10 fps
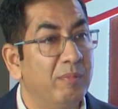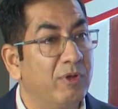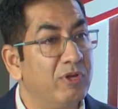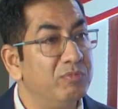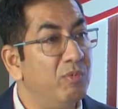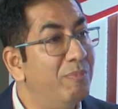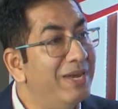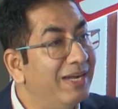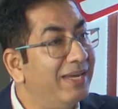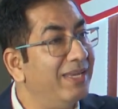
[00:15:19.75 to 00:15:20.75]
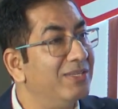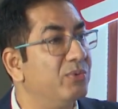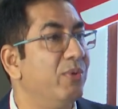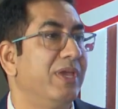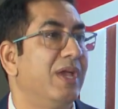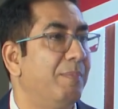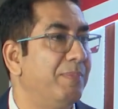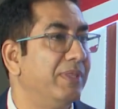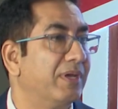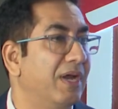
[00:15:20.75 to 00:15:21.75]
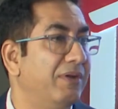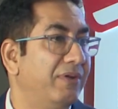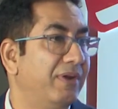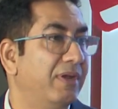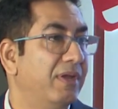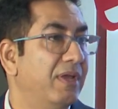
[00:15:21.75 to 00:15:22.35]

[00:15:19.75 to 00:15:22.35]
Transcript: because mobility is going up in the country.